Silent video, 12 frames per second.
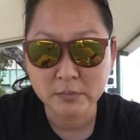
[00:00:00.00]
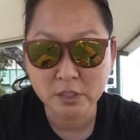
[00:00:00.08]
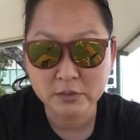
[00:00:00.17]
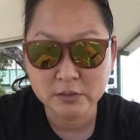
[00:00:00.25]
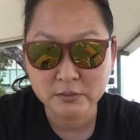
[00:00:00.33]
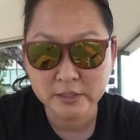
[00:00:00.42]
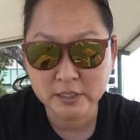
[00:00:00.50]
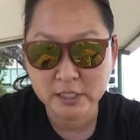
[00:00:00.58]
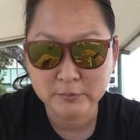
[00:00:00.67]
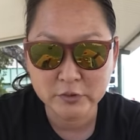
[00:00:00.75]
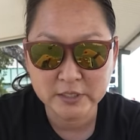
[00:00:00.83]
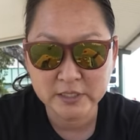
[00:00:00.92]
Also in
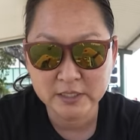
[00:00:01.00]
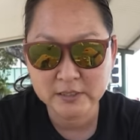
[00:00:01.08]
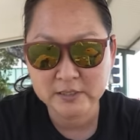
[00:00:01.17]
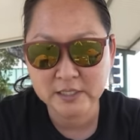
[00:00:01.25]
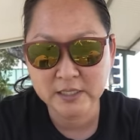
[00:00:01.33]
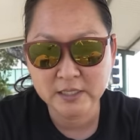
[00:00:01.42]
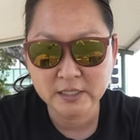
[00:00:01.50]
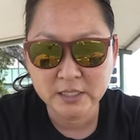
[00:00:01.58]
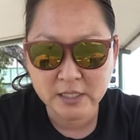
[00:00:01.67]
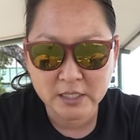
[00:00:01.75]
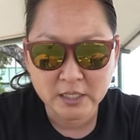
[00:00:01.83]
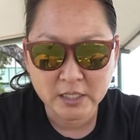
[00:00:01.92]
Kaimuki today,
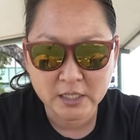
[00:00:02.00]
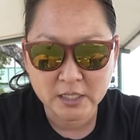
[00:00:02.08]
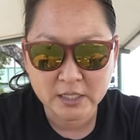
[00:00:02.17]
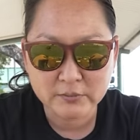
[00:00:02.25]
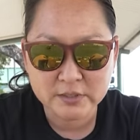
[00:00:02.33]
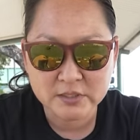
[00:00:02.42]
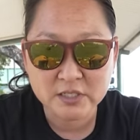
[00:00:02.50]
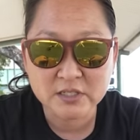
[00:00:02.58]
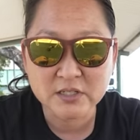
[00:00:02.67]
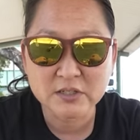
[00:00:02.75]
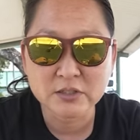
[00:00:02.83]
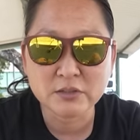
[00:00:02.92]
I was suggested to